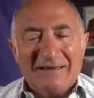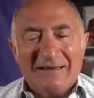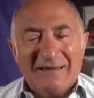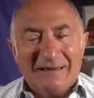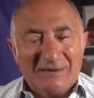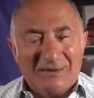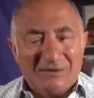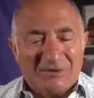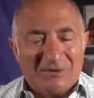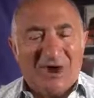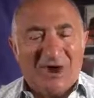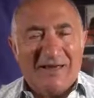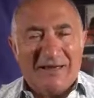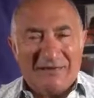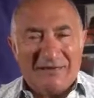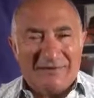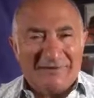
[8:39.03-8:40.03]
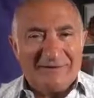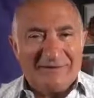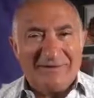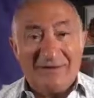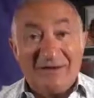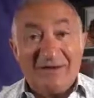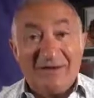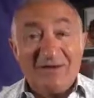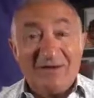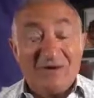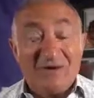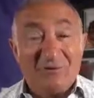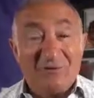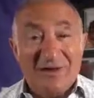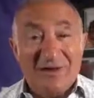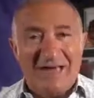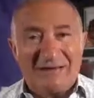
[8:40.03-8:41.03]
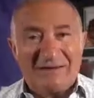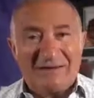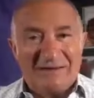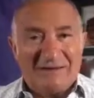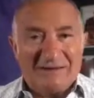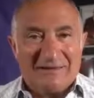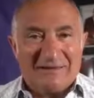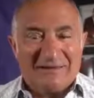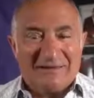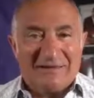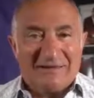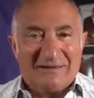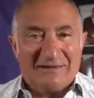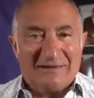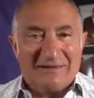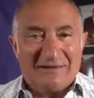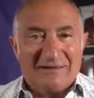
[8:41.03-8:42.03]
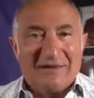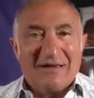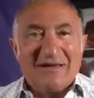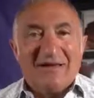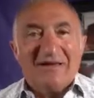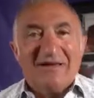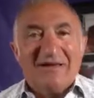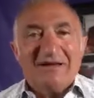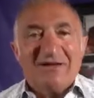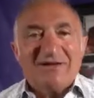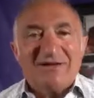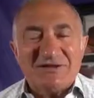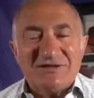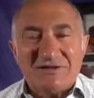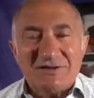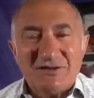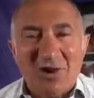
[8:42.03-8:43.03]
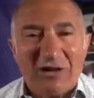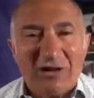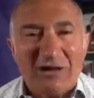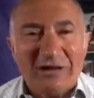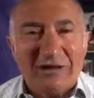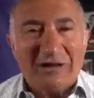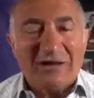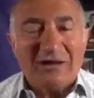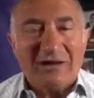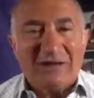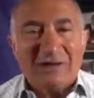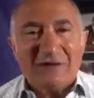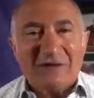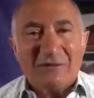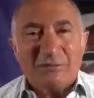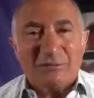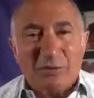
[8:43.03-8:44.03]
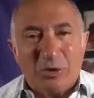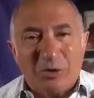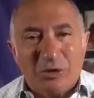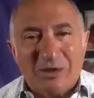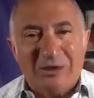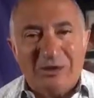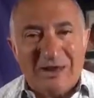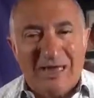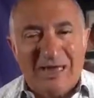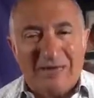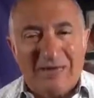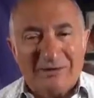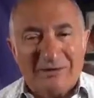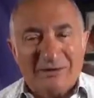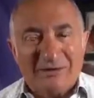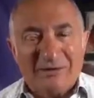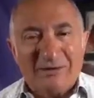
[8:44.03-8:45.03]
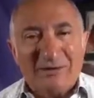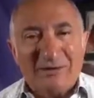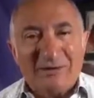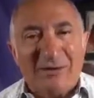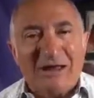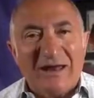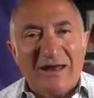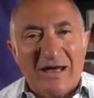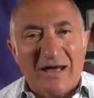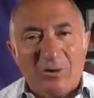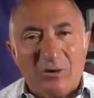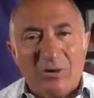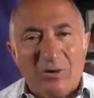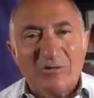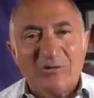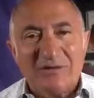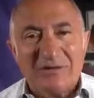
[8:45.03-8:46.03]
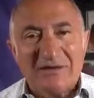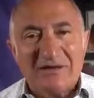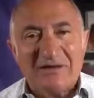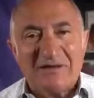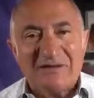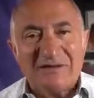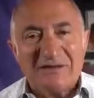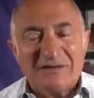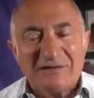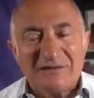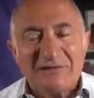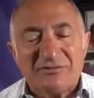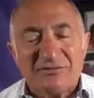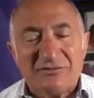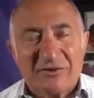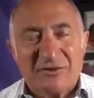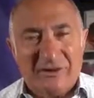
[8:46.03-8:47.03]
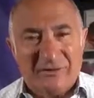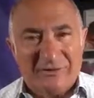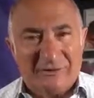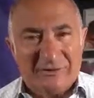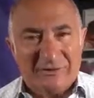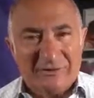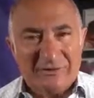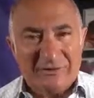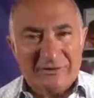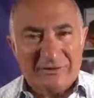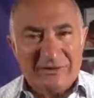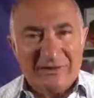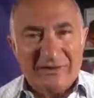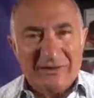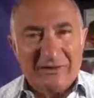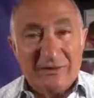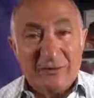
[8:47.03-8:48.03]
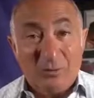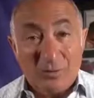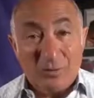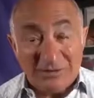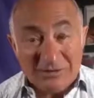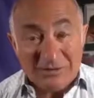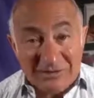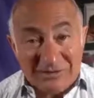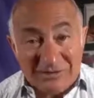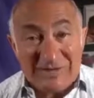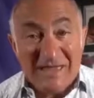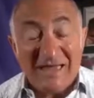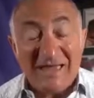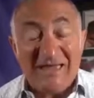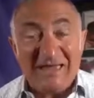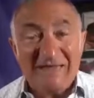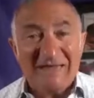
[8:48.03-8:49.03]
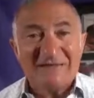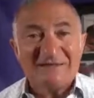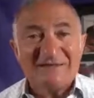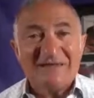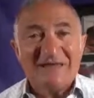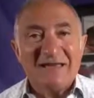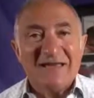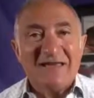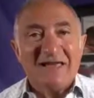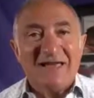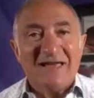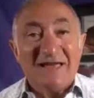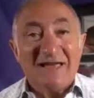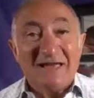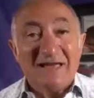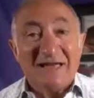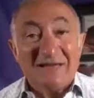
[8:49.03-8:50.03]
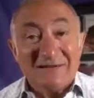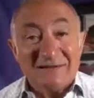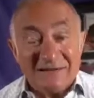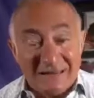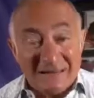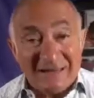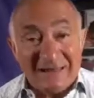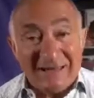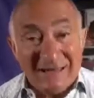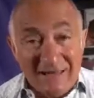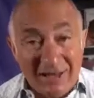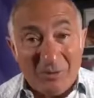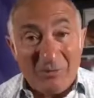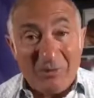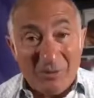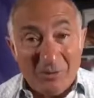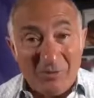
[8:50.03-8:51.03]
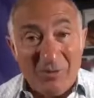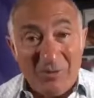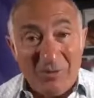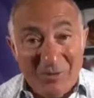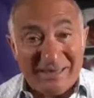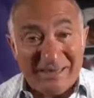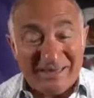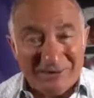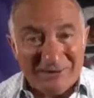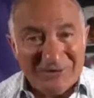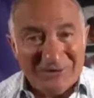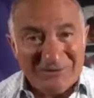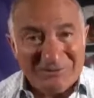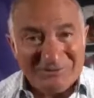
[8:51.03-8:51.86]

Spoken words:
you're tired. You're reacting." She's not putting you down. Look at how old she is. She's frail. What she's saying is, "Son, can you help me with my baggage?"